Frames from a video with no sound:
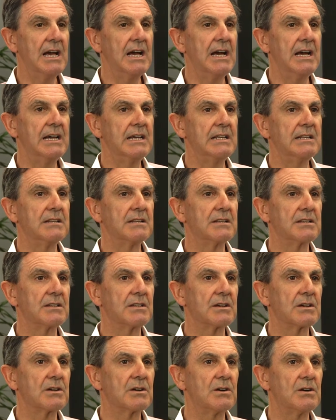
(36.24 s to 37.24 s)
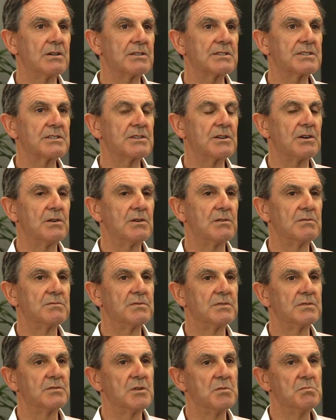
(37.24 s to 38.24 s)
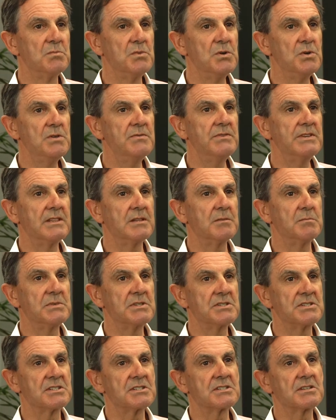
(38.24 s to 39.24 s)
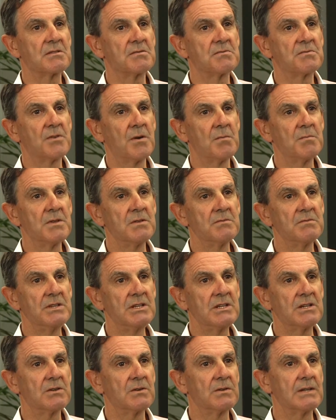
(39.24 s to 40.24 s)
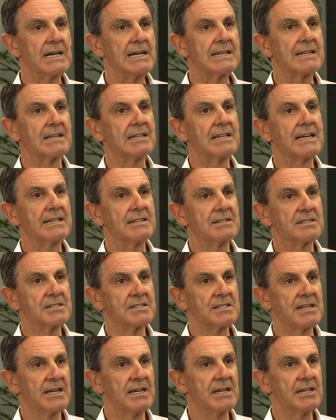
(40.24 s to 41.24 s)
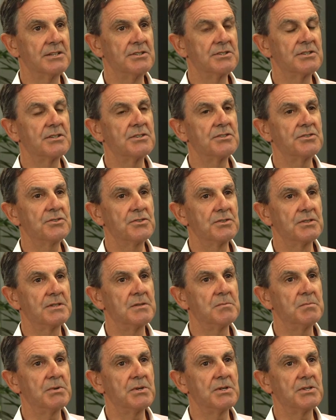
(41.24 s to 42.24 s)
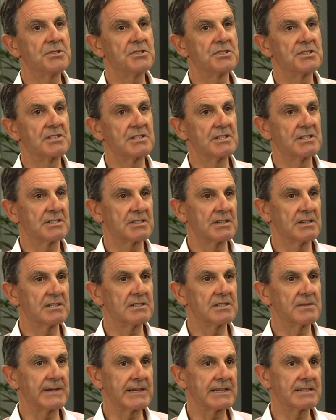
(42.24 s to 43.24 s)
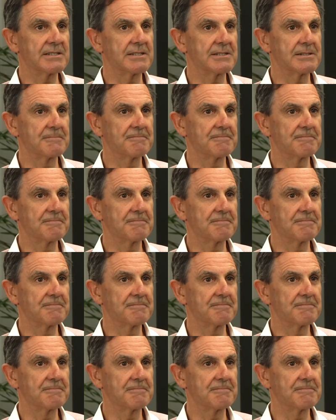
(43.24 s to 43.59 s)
and the cost of removing the business from the vehicle at a later stage should the purchaser decide to exit.